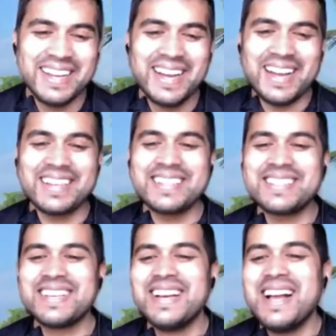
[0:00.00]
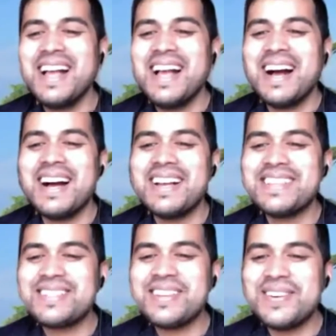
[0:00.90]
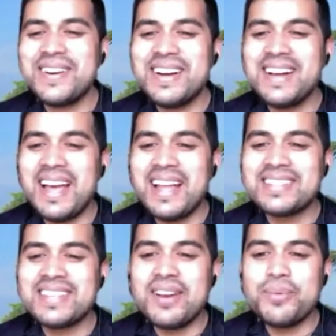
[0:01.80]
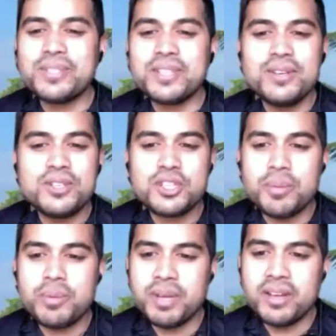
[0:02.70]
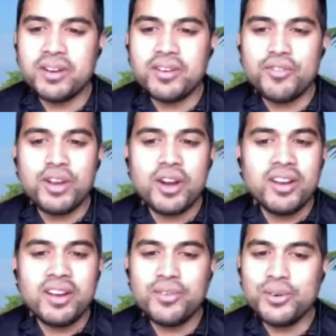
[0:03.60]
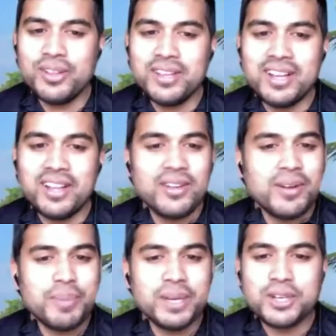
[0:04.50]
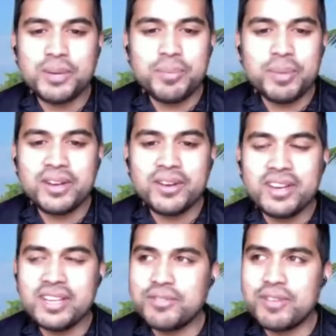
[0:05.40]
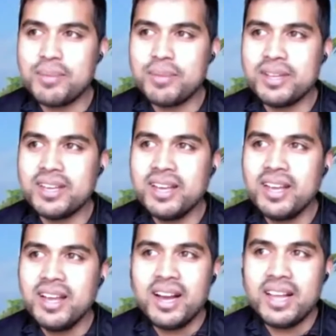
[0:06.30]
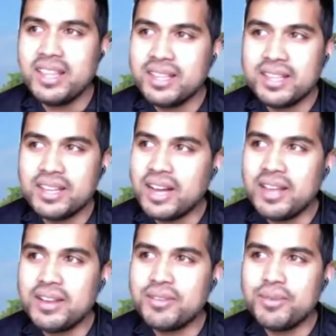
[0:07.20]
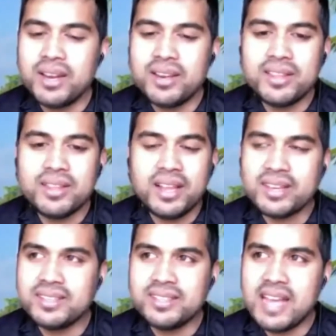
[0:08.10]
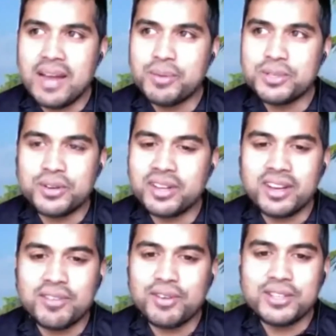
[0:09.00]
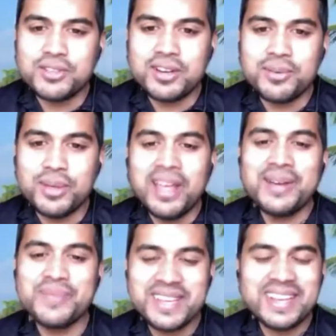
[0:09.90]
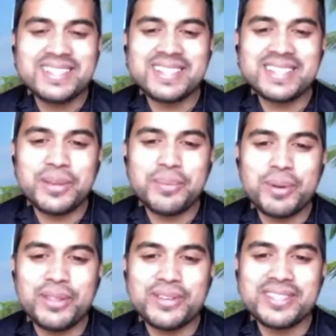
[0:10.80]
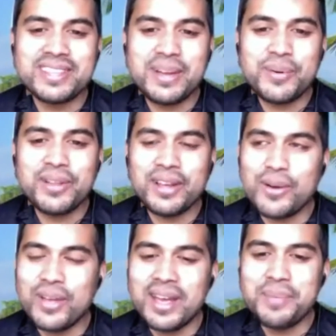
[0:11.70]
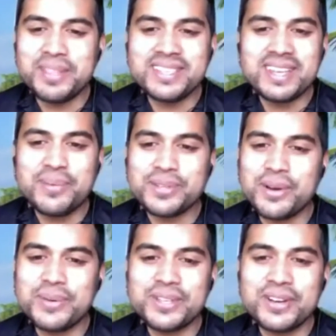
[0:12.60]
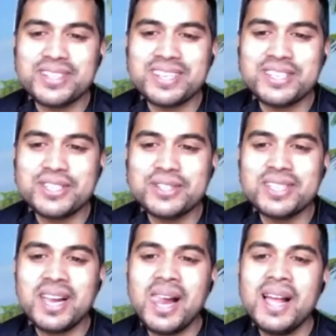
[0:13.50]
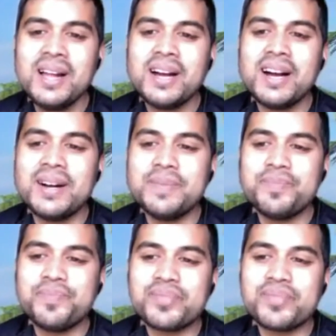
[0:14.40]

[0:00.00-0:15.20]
Haggis. Alexander was a huge troublemaker, very unruly, a big troublemaker in his family. I think I read like dad was sort of kind of frustrated with him. He had six other brothers, and they were like okay, but this kid was always causing issues. Um,